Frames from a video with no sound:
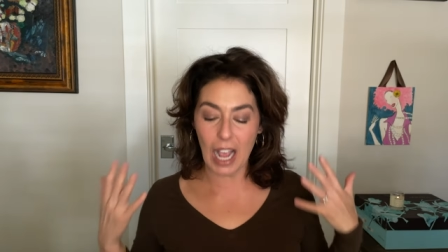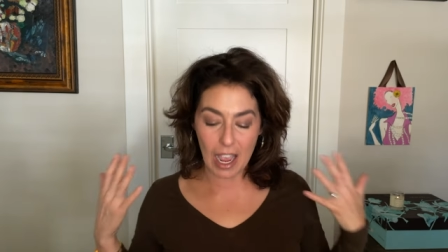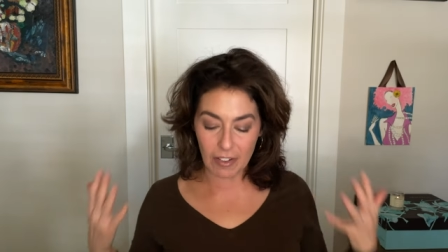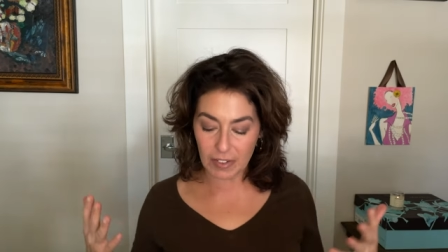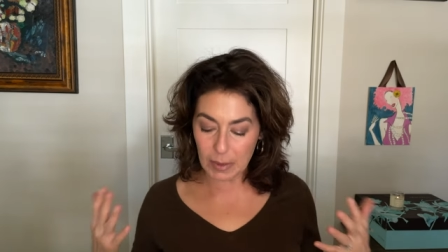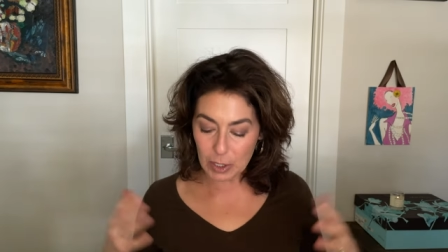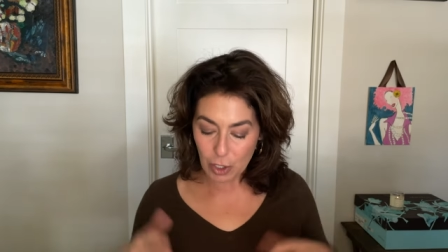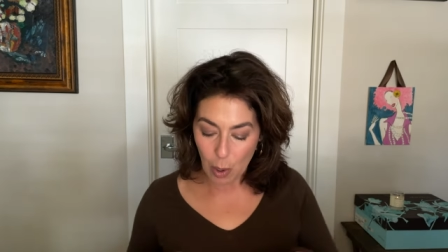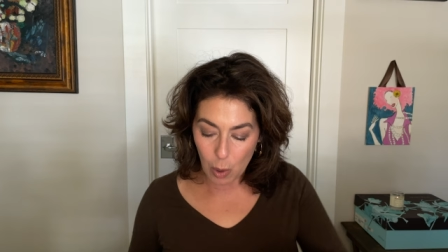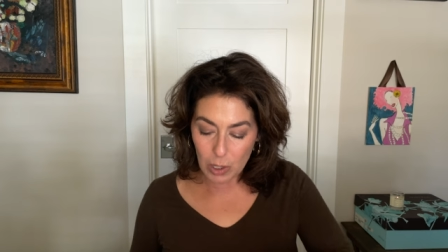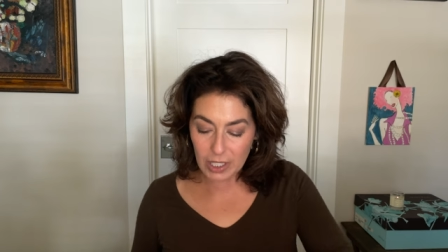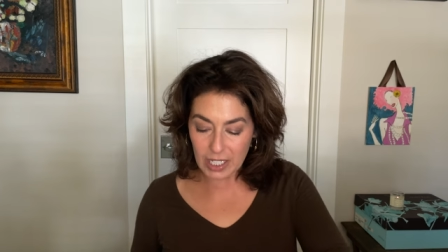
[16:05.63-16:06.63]
I've been
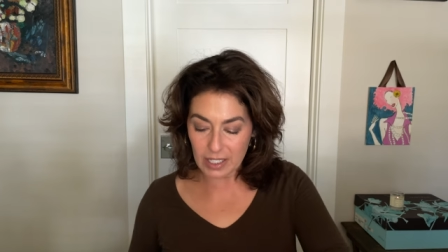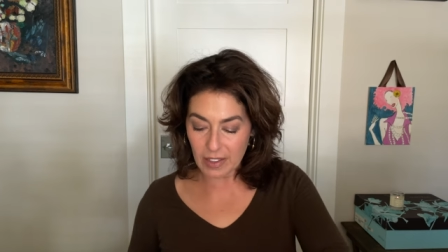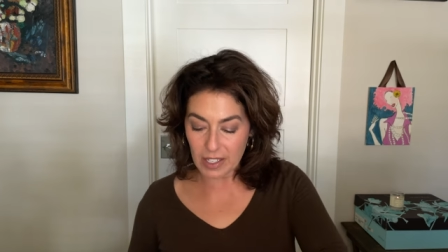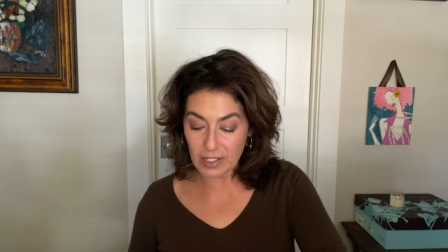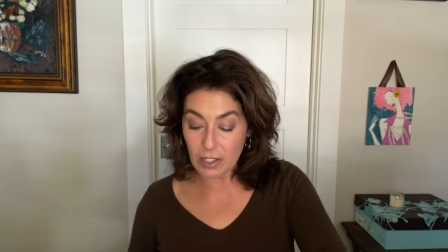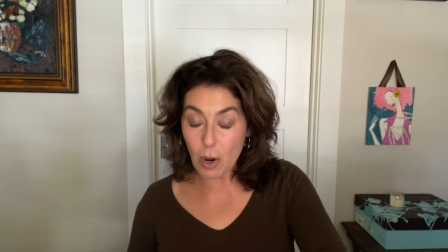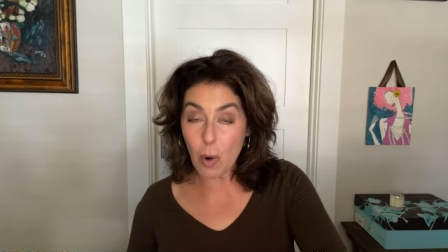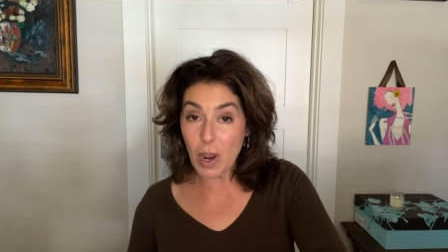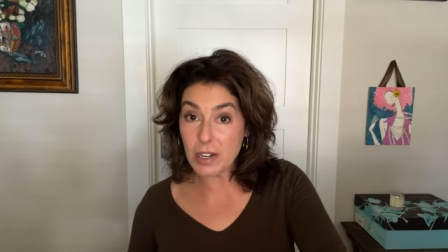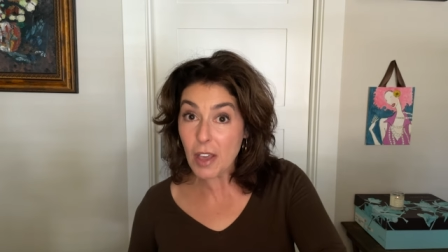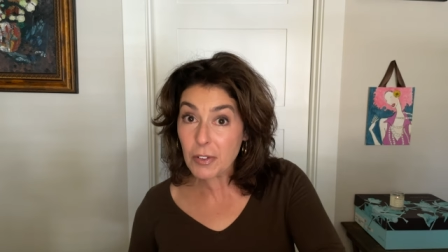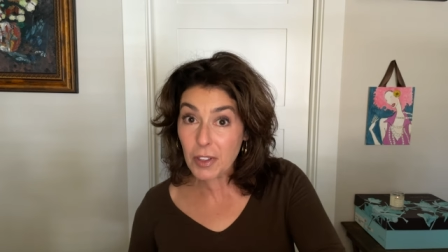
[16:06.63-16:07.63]
totally into this. So
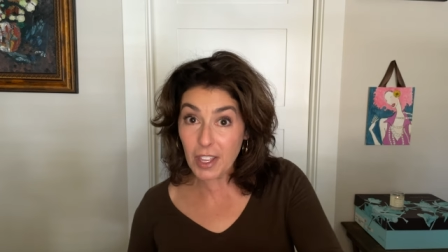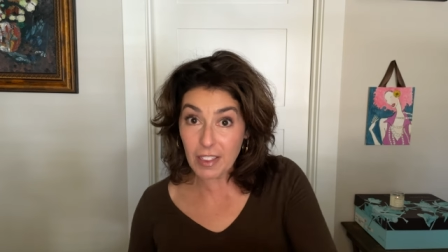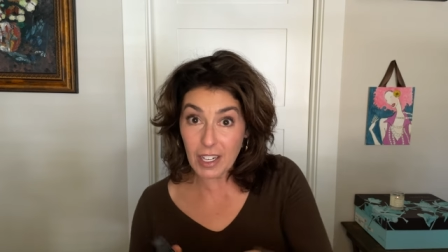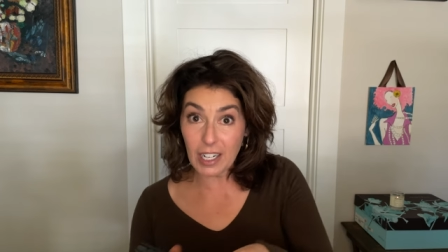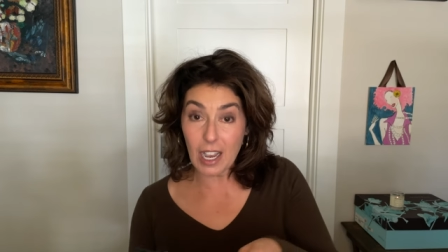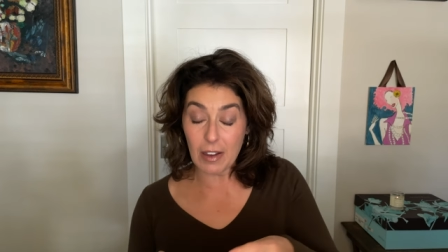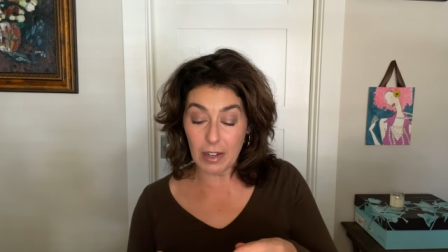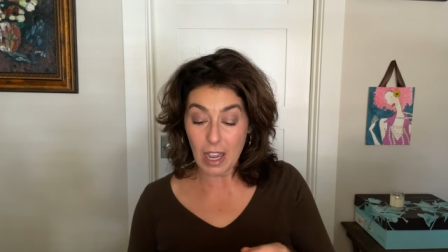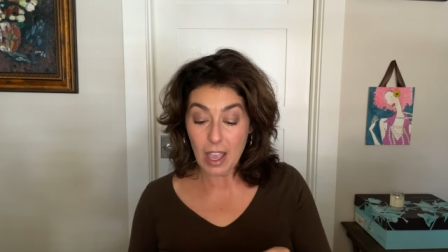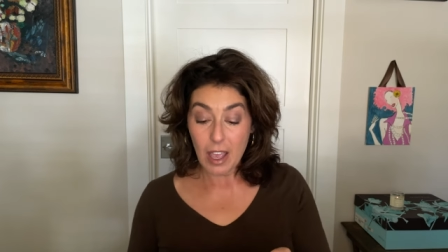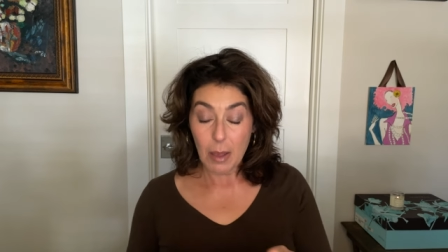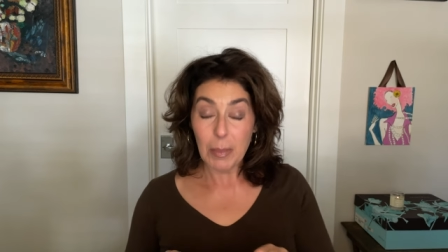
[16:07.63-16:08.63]
another thing that I got
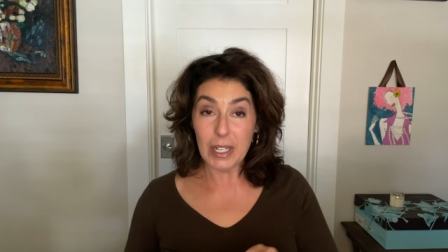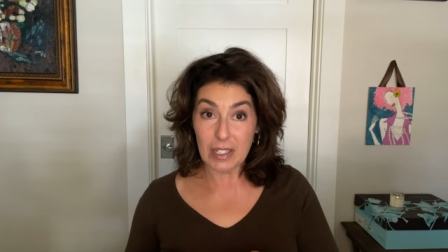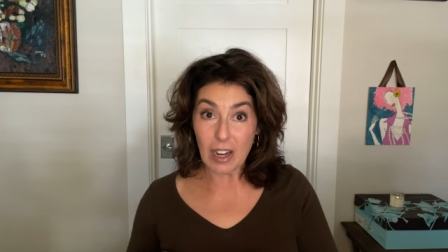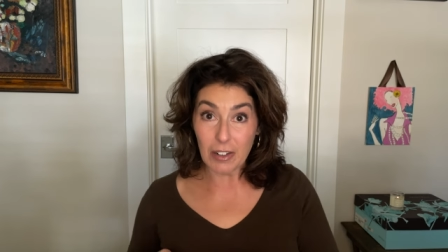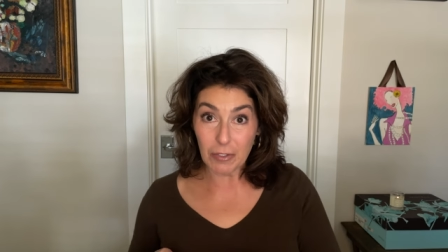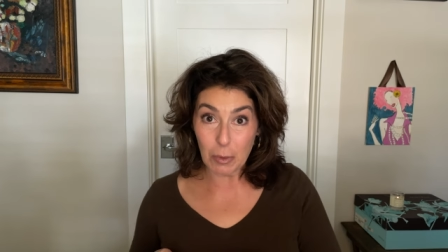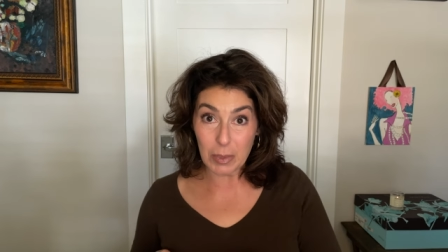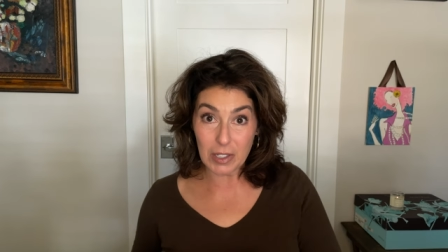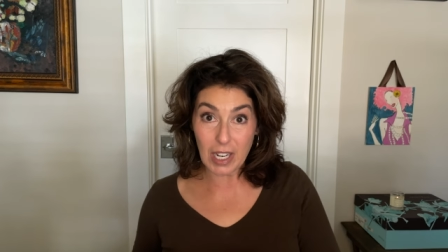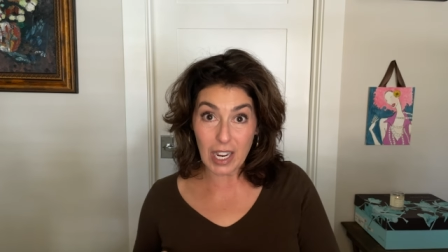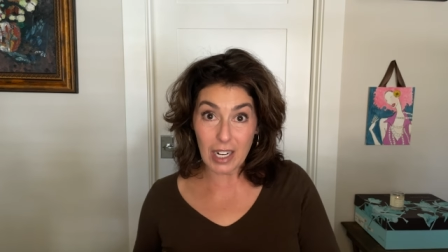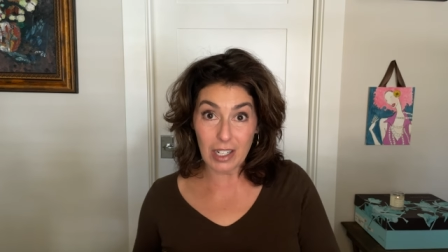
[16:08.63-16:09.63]
picked out from
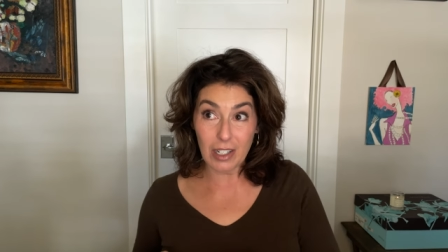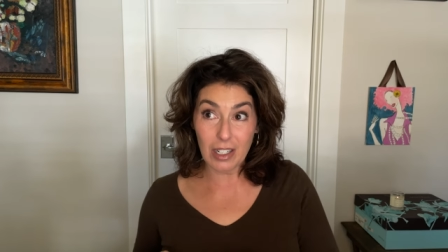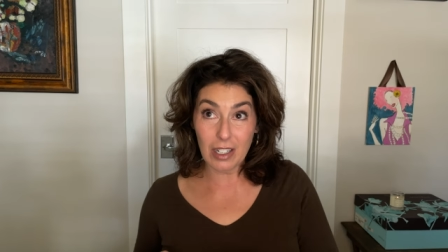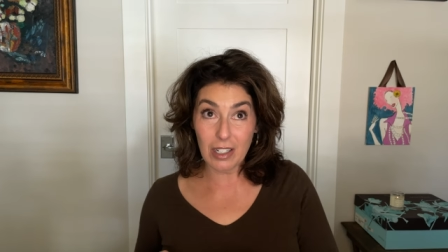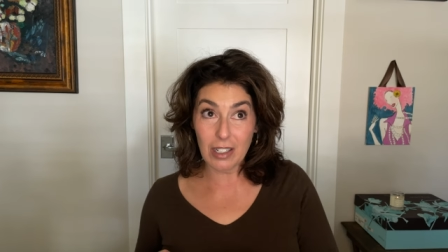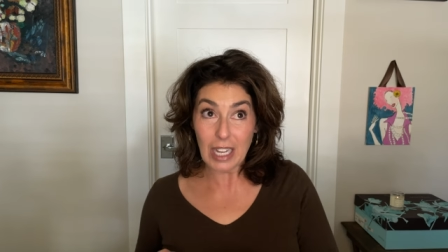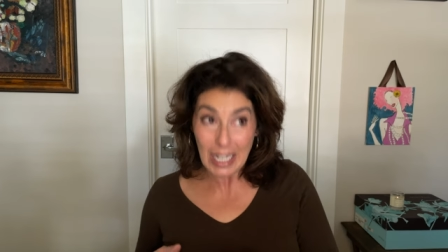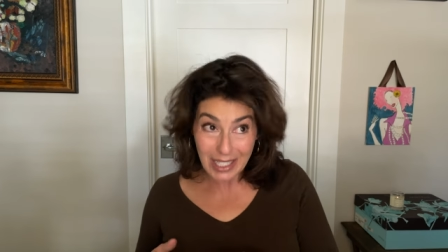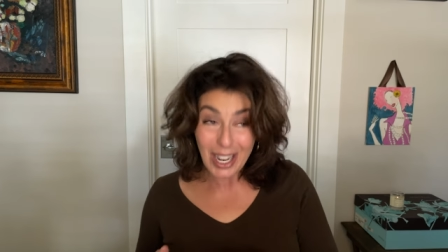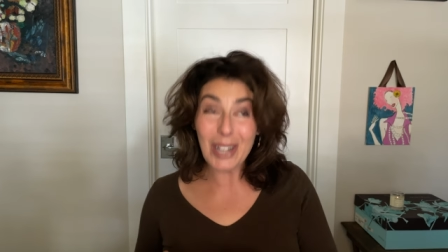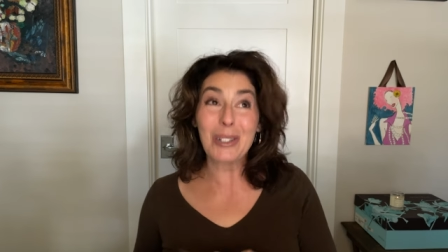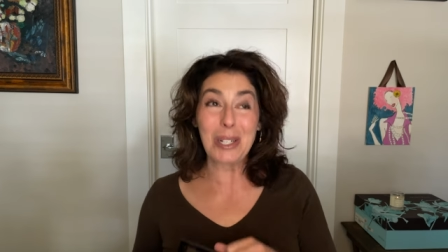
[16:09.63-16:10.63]
Botanic,
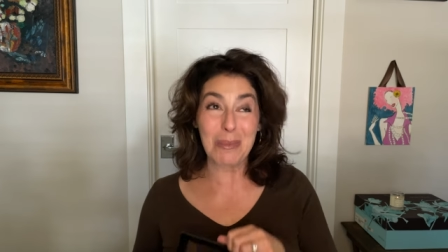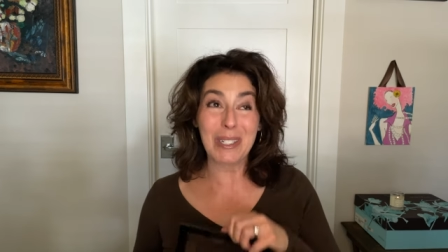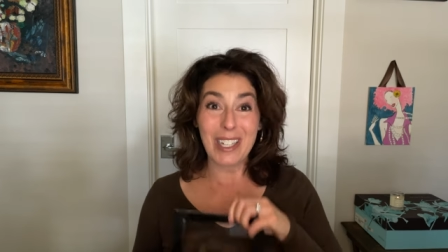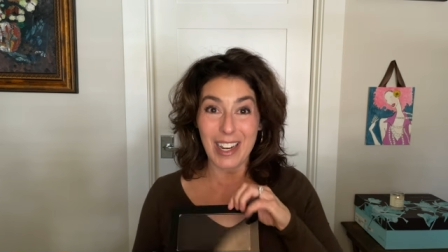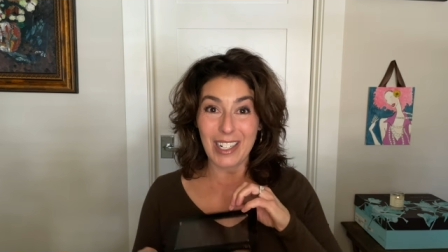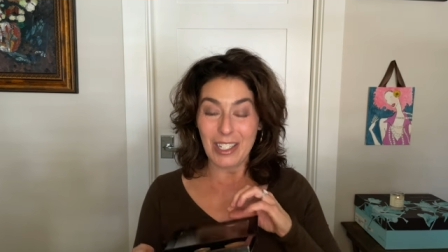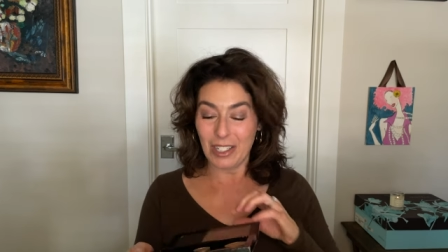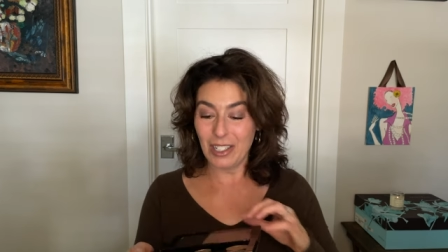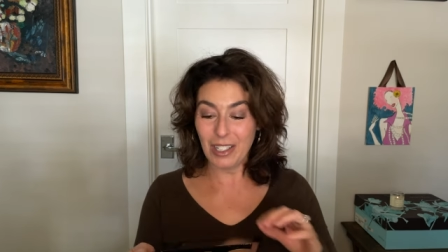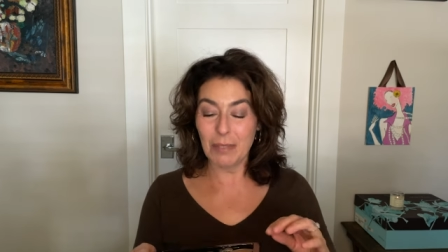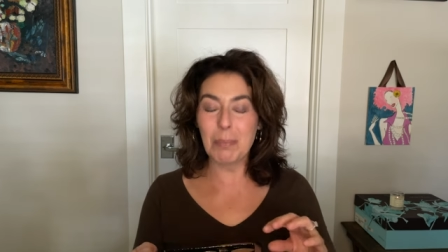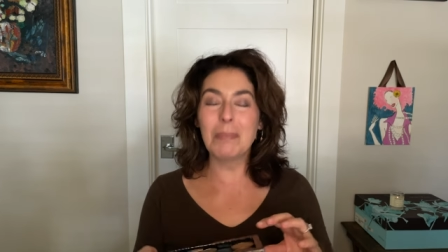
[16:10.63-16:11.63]
Integrity
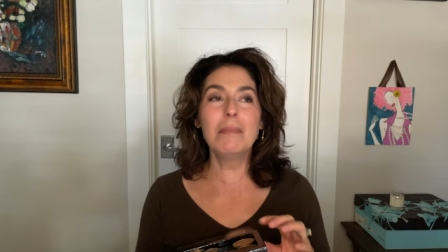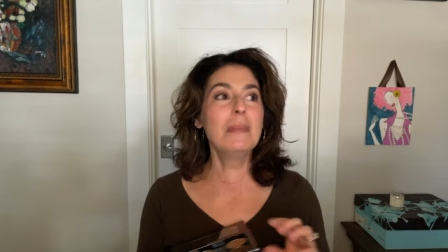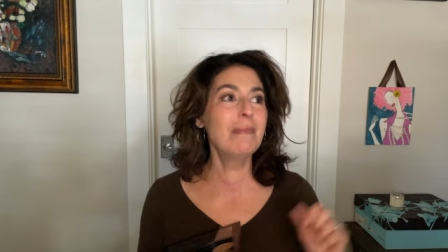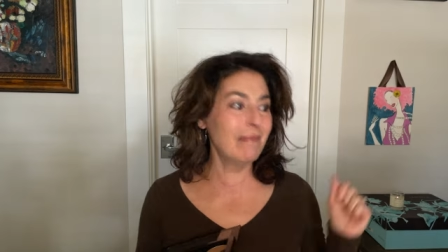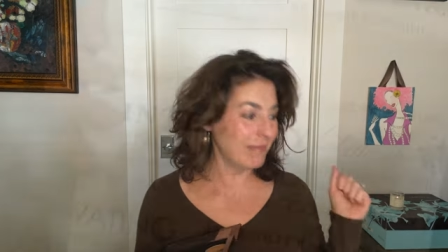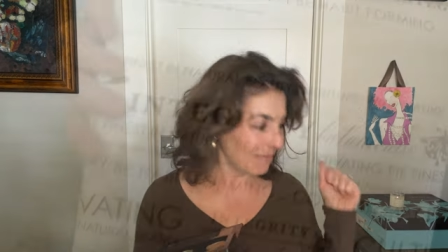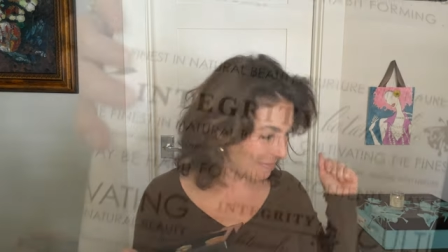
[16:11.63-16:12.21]
Botanica, mm,